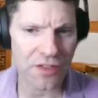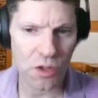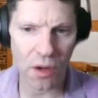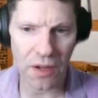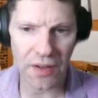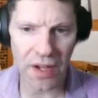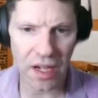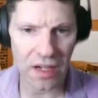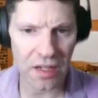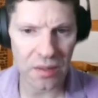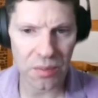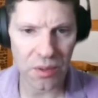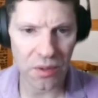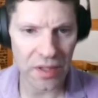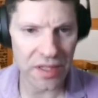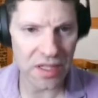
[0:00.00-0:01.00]
12 high
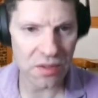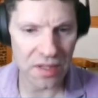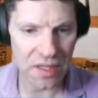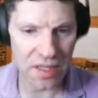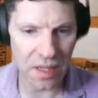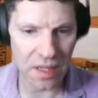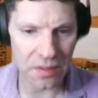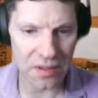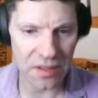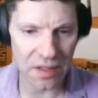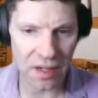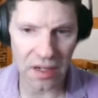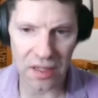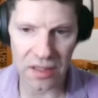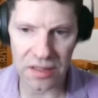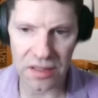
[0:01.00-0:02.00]
card points with a doubleton
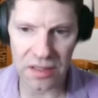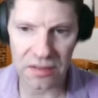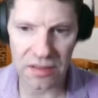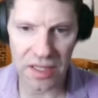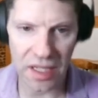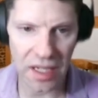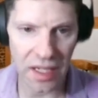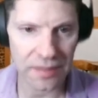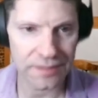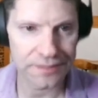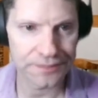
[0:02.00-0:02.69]
heart. Okay.